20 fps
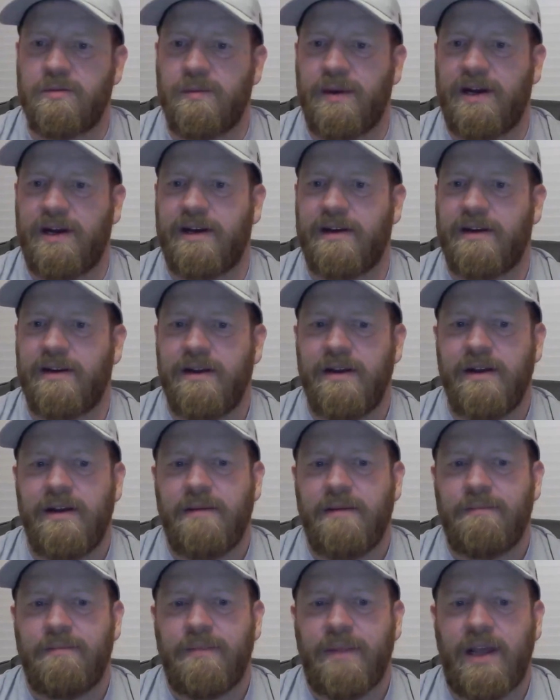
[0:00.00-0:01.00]
by,
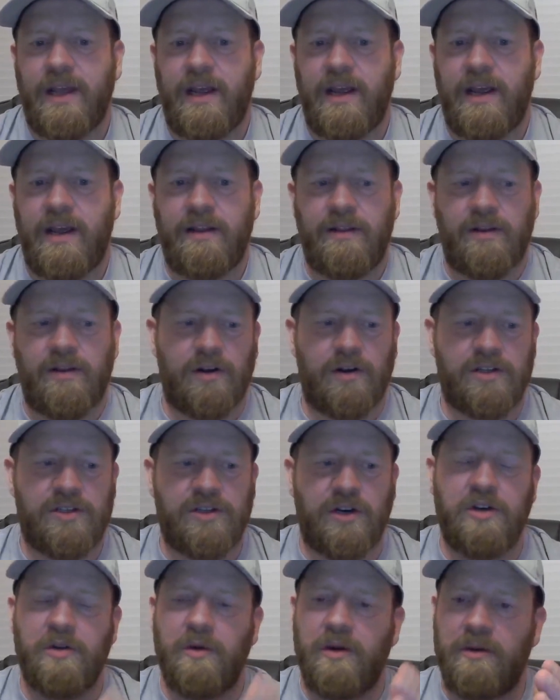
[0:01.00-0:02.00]
and they're going to
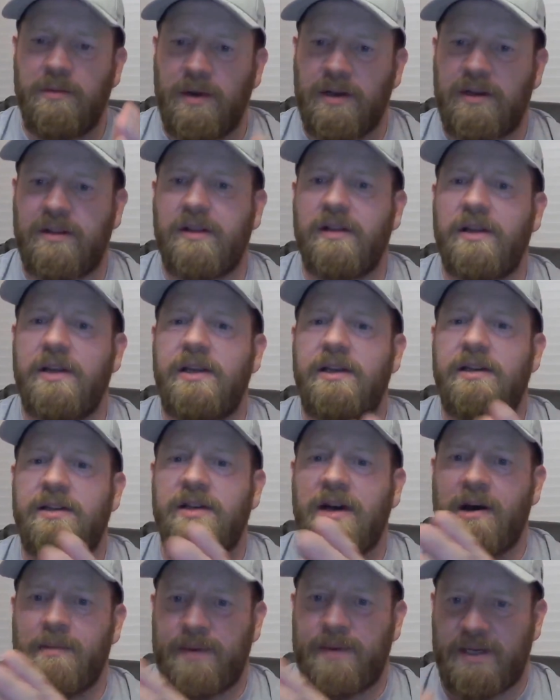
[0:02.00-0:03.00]
start doing monthly
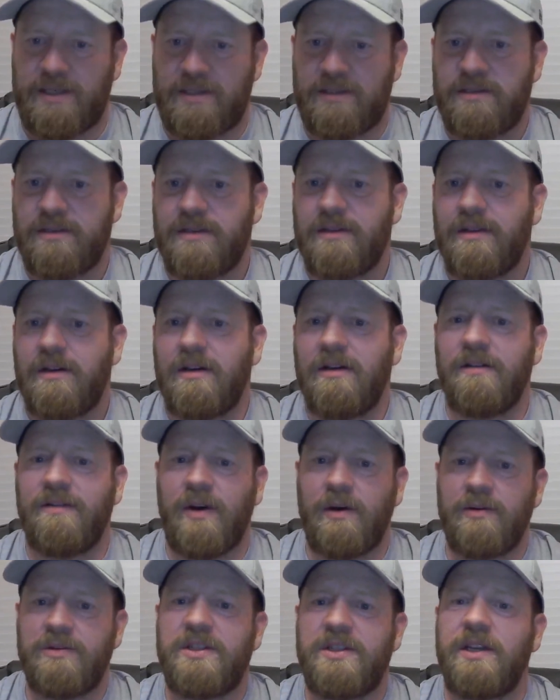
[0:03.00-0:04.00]
topics of
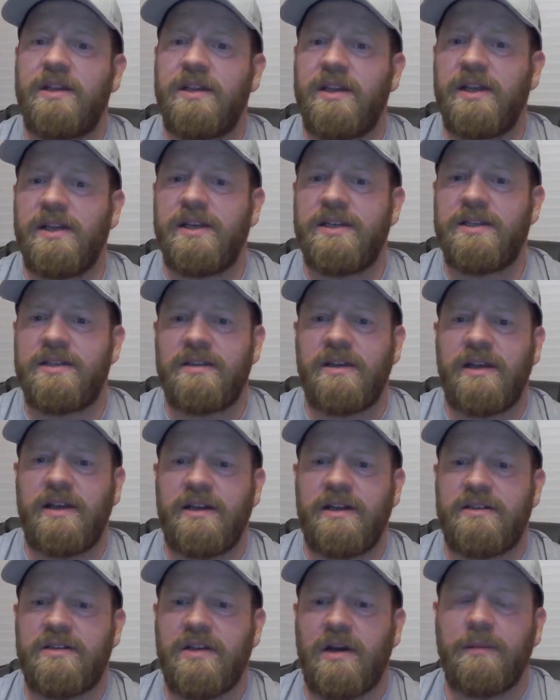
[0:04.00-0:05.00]
hosting these, and
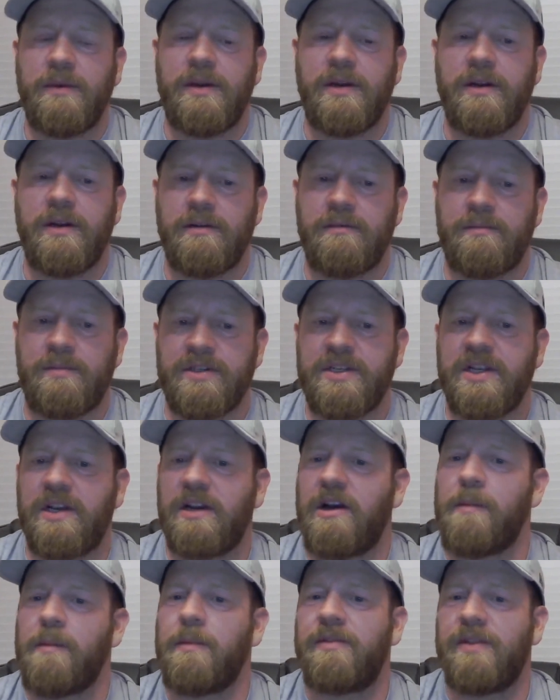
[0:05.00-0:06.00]
so I'm going to present a
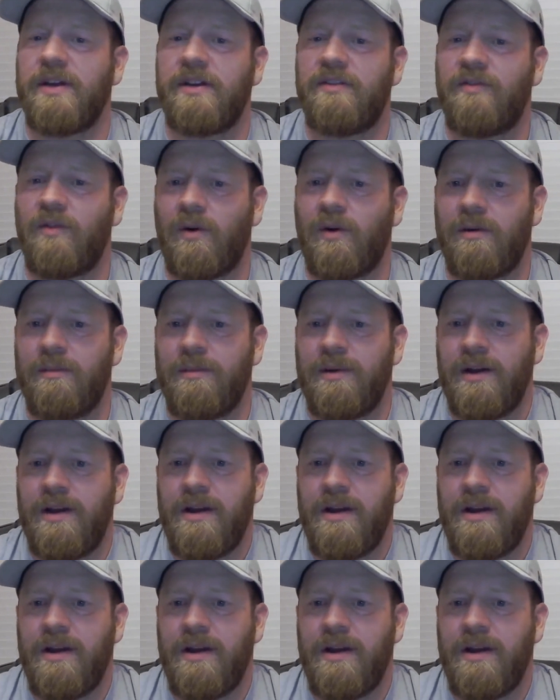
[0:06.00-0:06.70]
couple things for them.